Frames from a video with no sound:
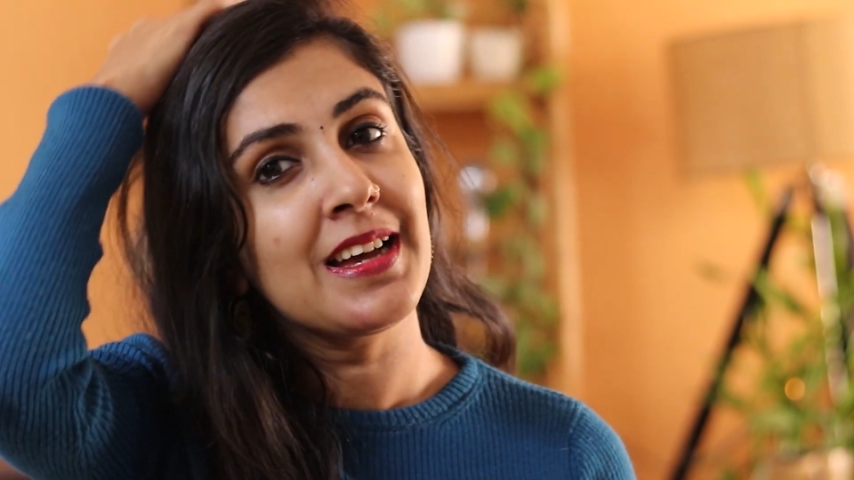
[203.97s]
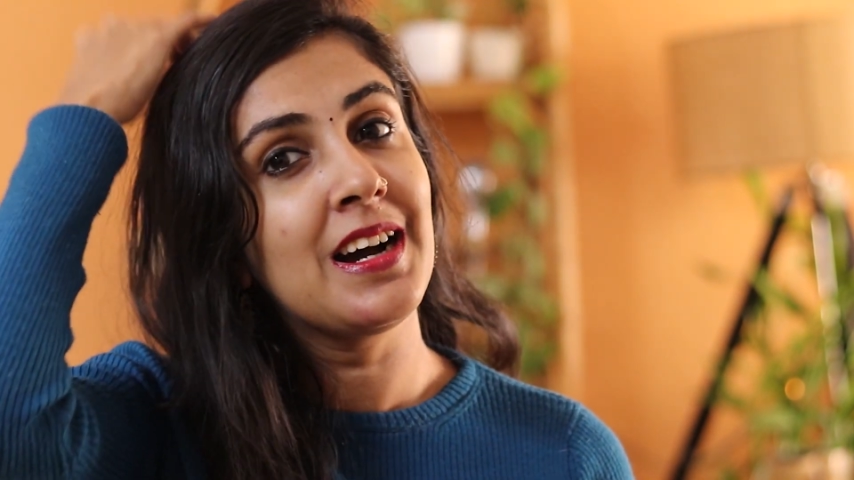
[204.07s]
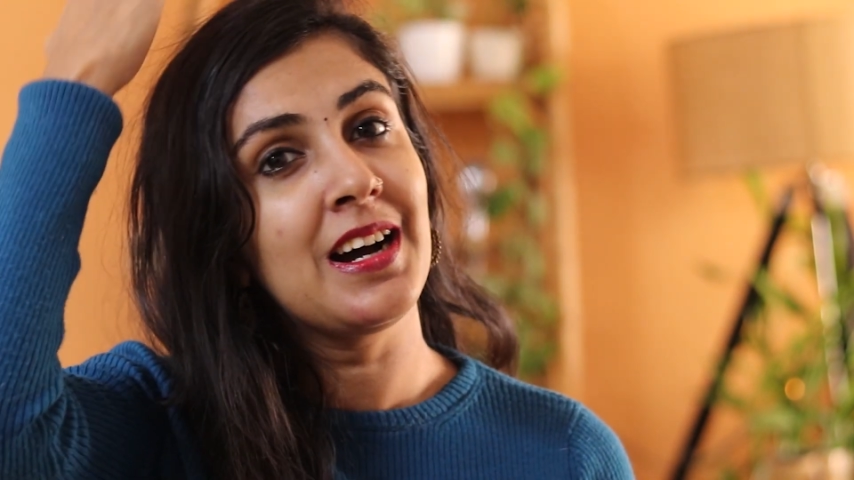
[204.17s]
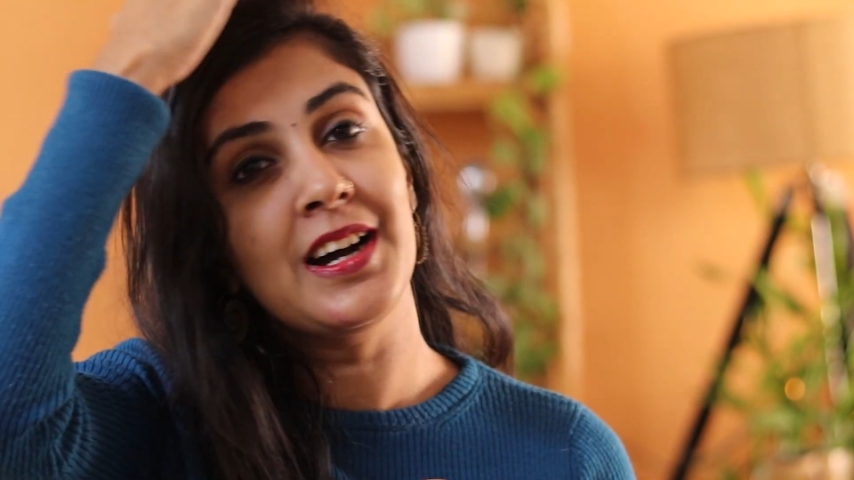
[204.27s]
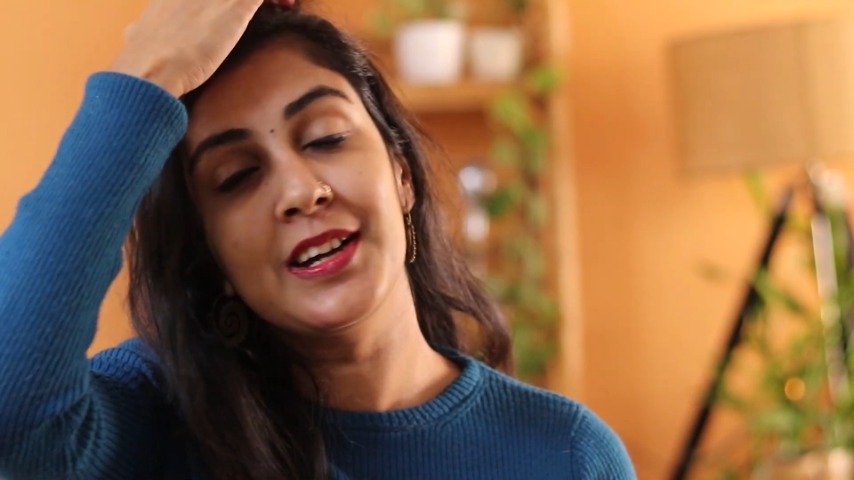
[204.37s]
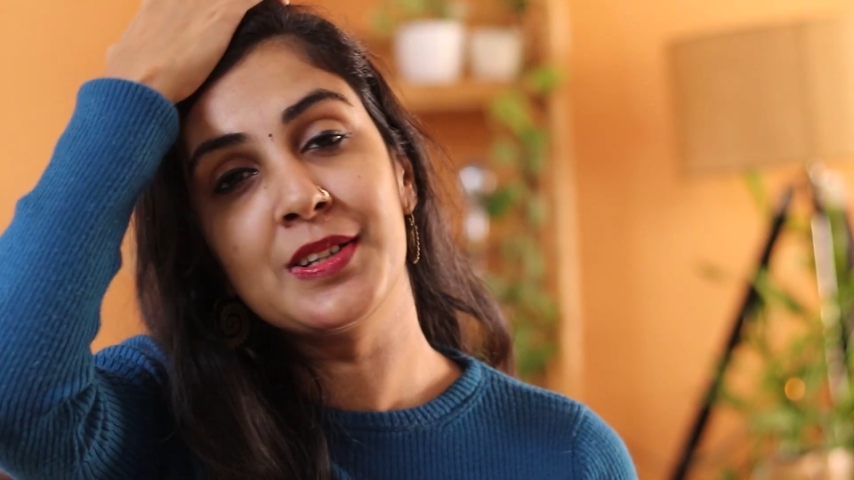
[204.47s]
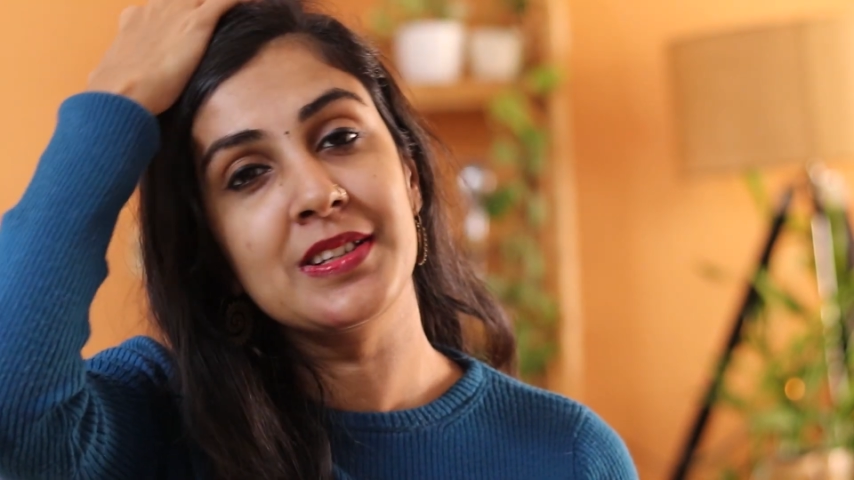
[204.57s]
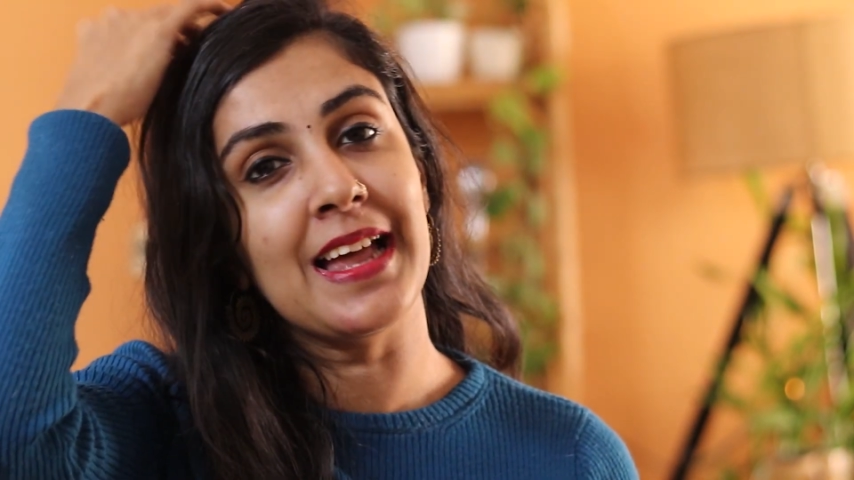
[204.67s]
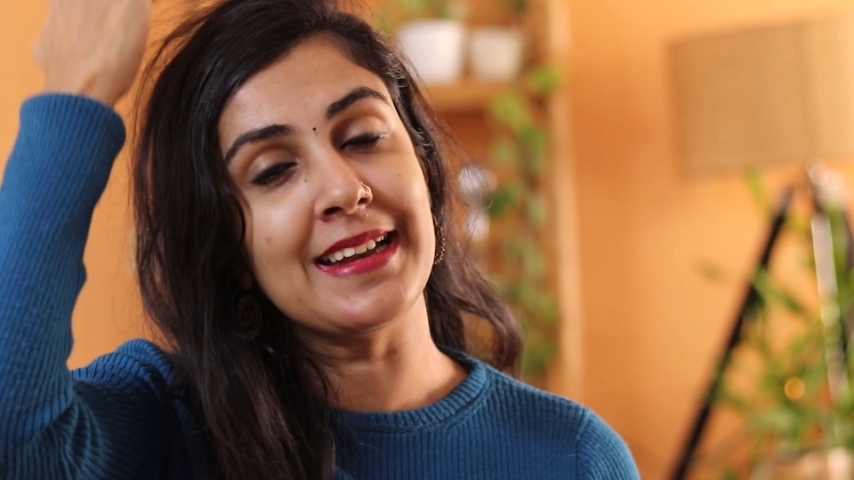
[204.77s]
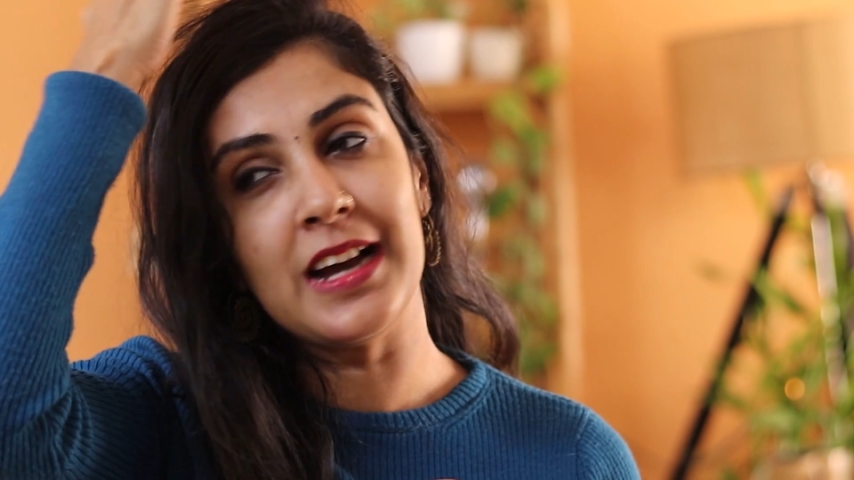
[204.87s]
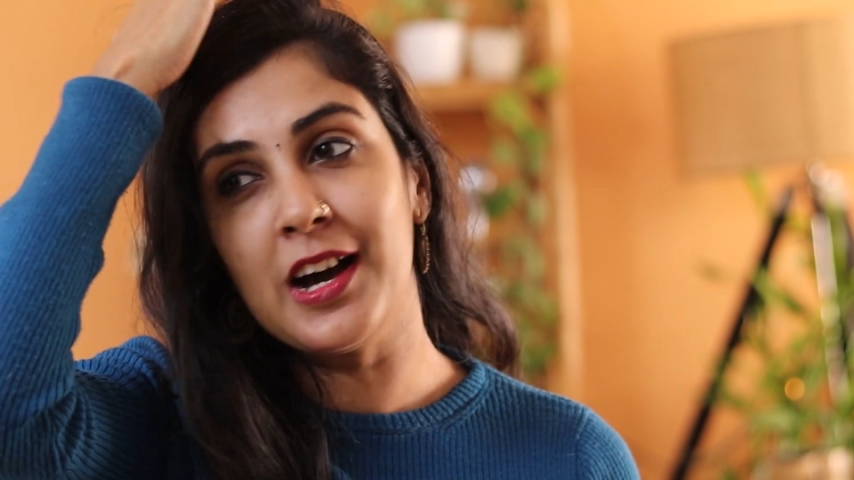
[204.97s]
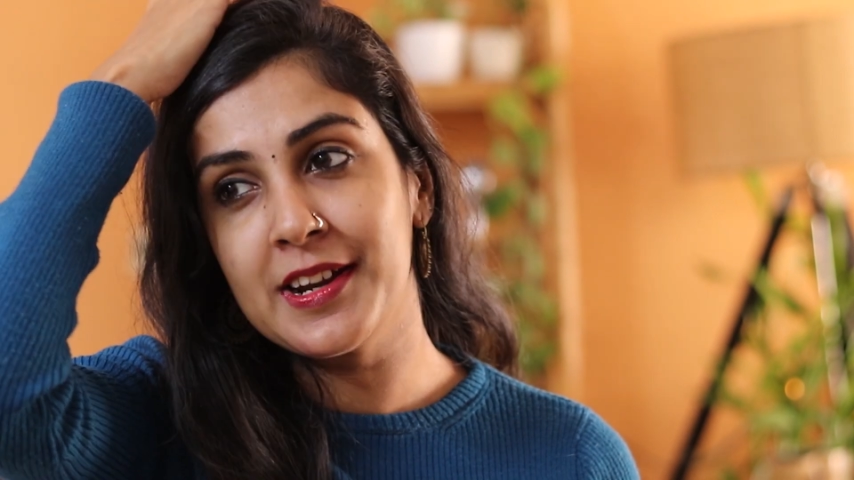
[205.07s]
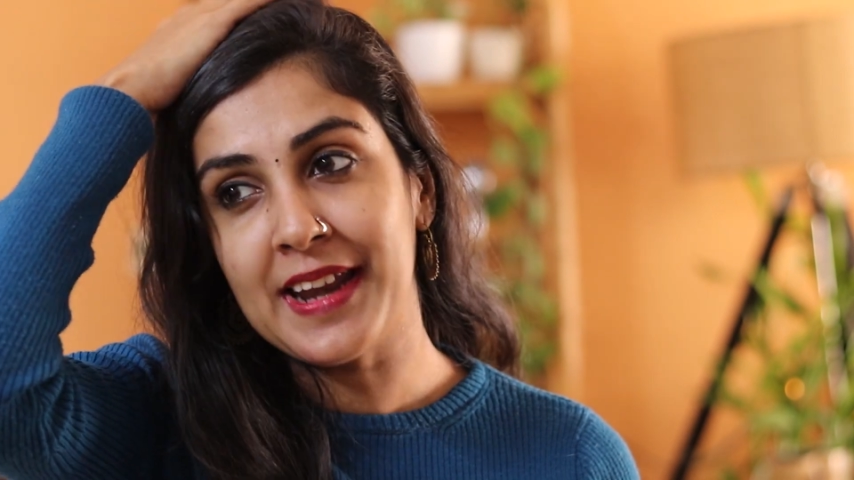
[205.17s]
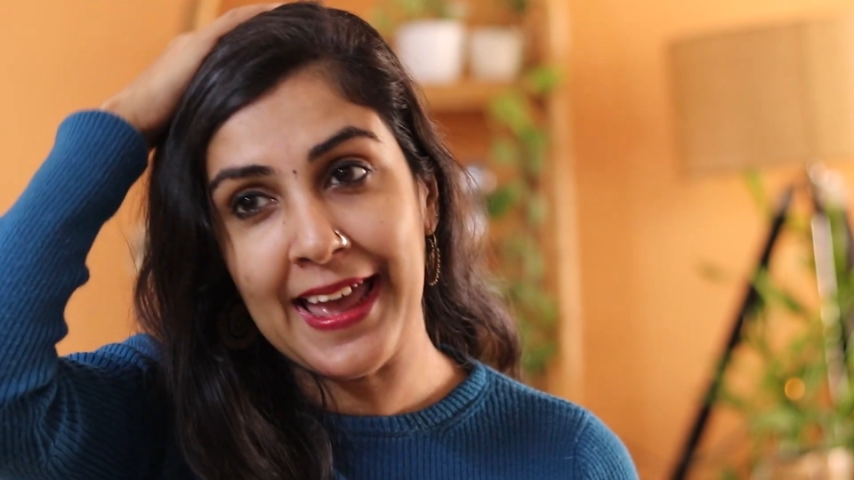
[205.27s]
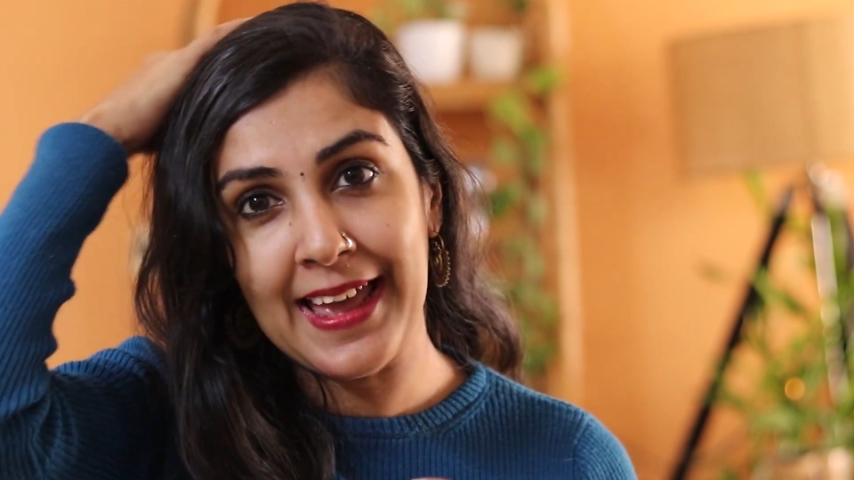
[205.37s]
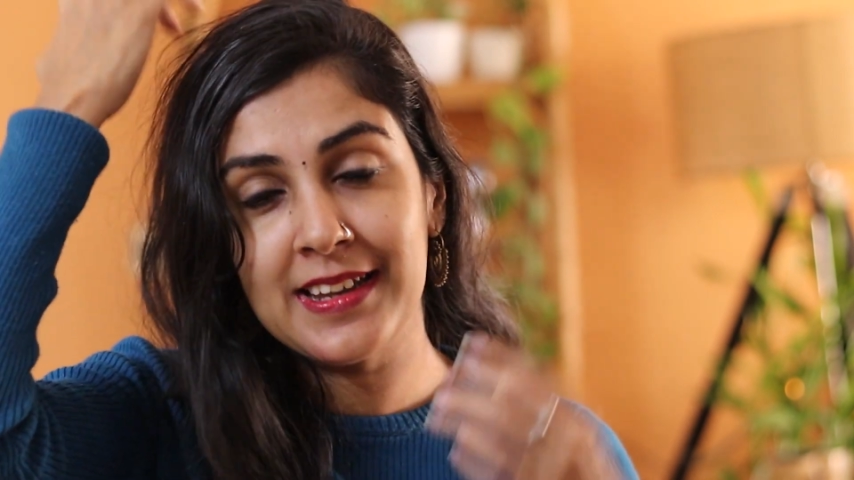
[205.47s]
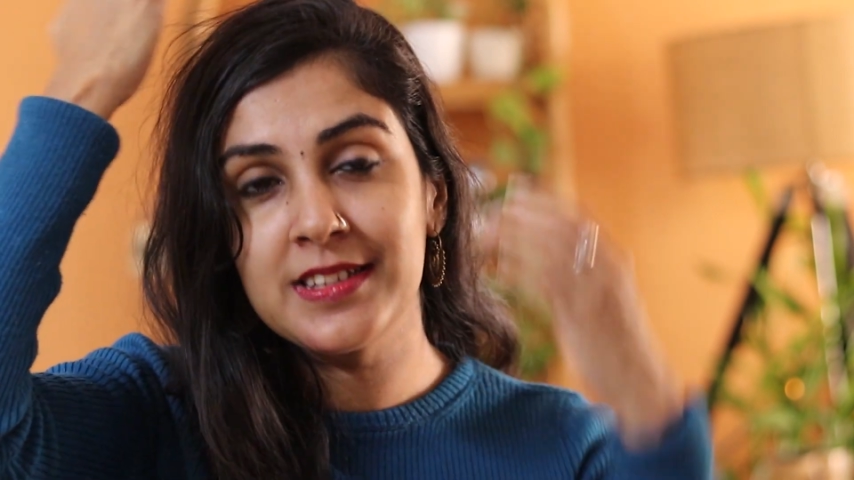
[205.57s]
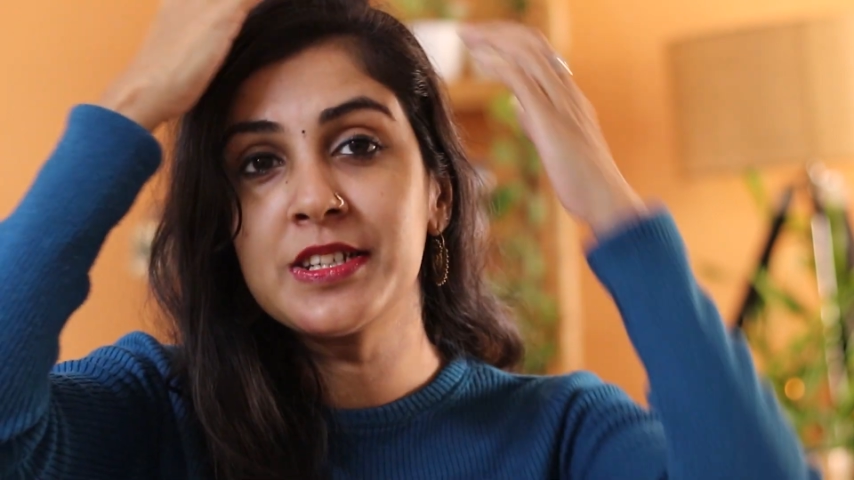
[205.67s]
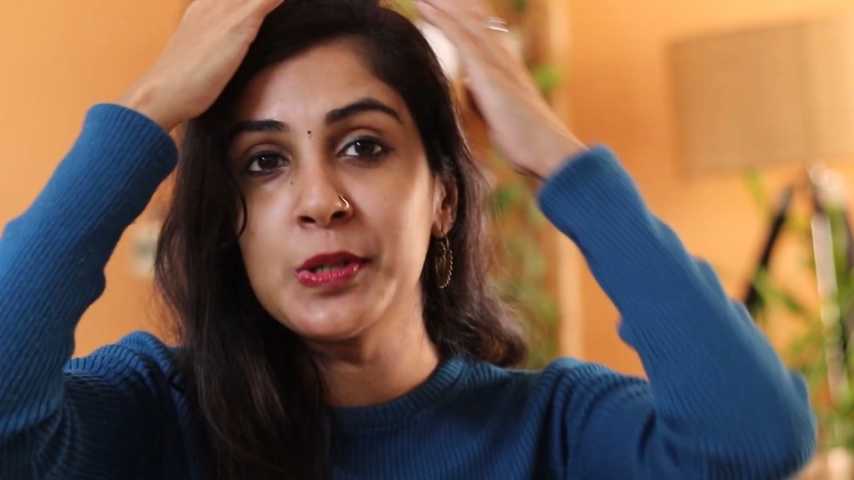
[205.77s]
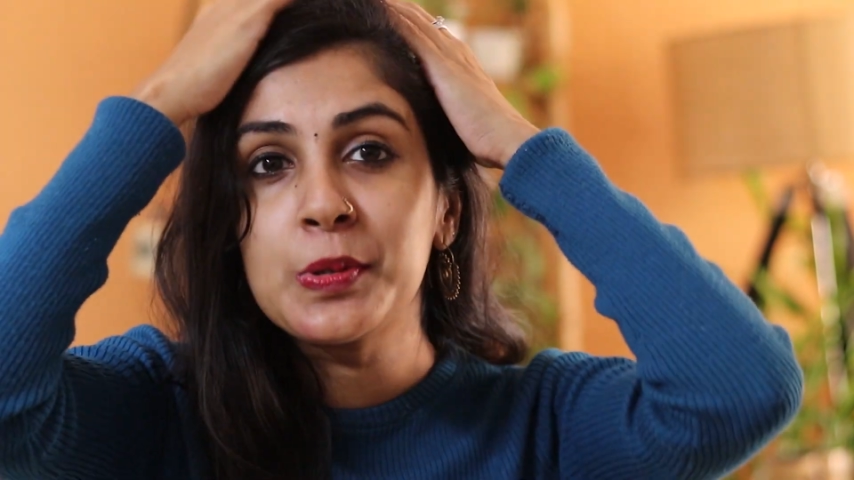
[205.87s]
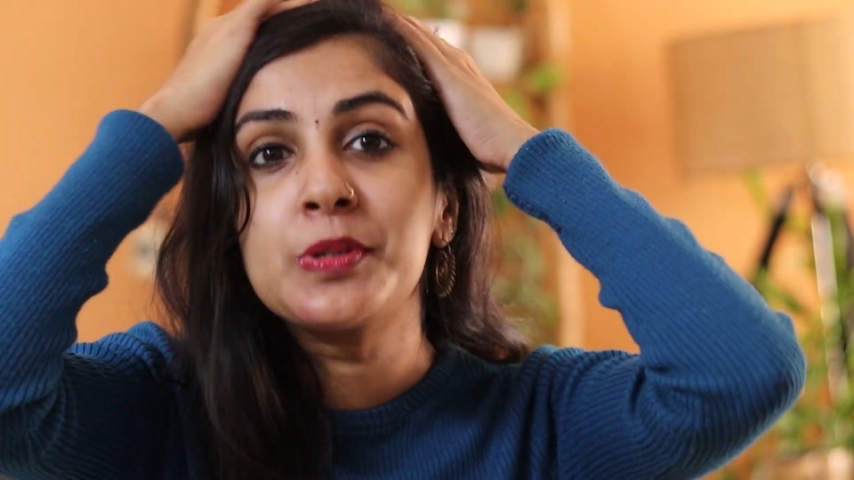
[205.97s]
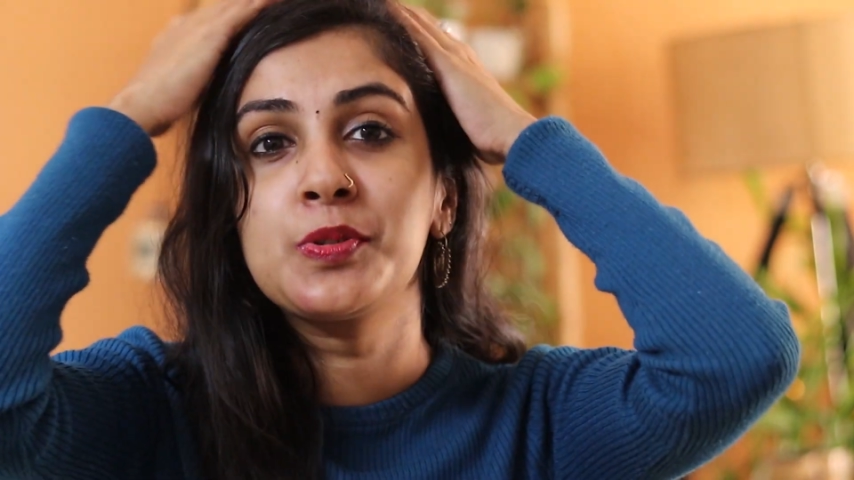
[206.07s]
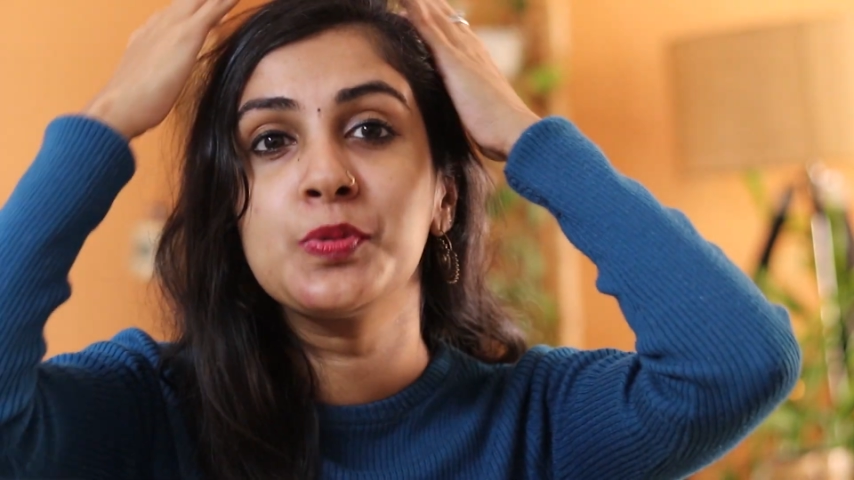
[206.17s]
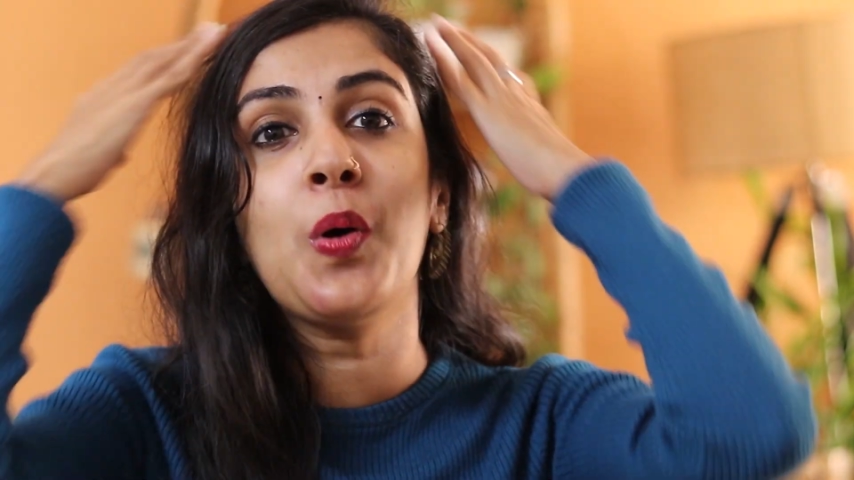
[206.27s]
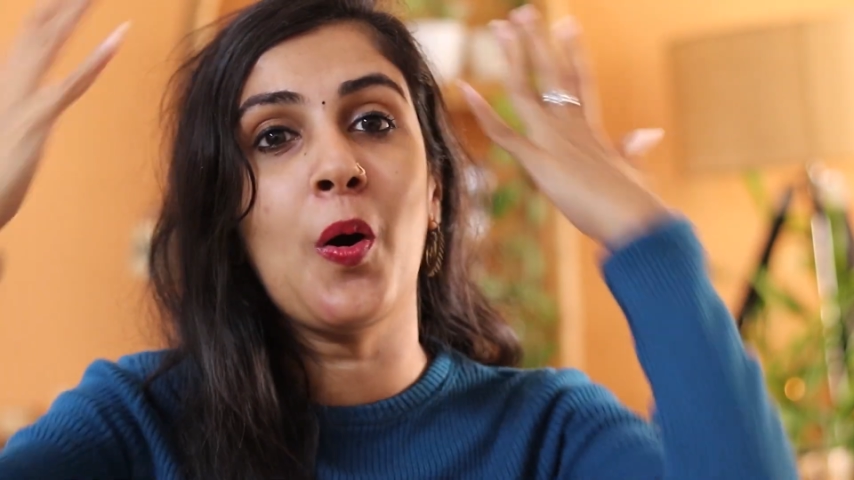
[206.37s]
that our hair doesn't look too